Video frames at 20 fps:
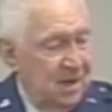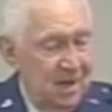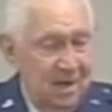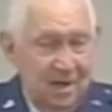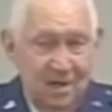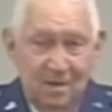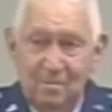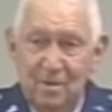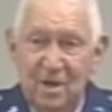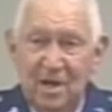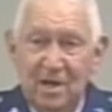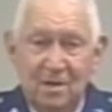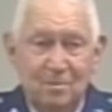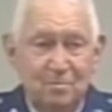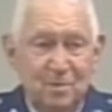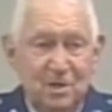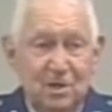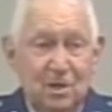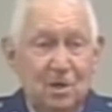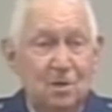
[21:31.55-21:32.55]
and there bound to
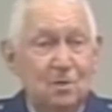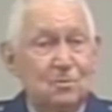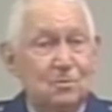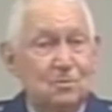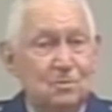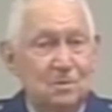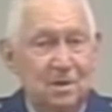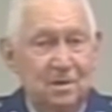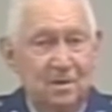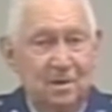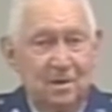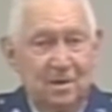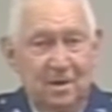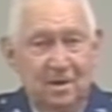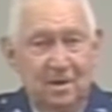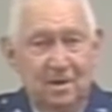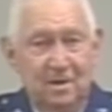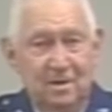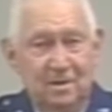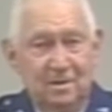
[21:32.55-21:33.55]
be a hole under
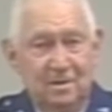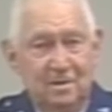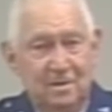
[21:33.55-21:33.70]
there.